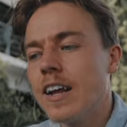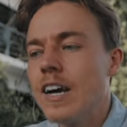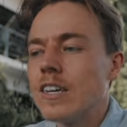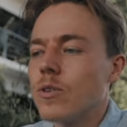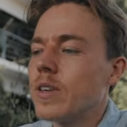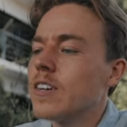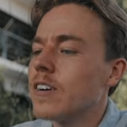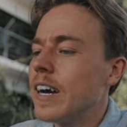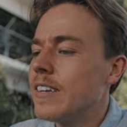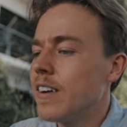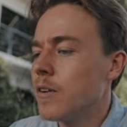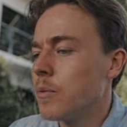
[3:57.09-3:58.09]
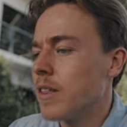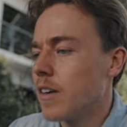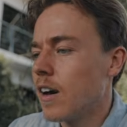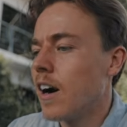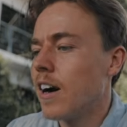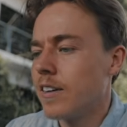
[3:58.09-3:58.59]
So here I did it
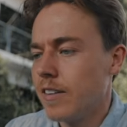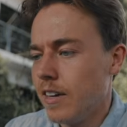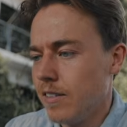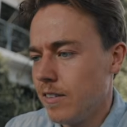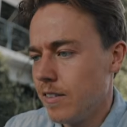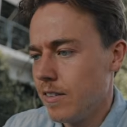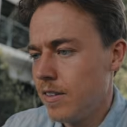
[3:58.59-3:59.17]
with cocktails.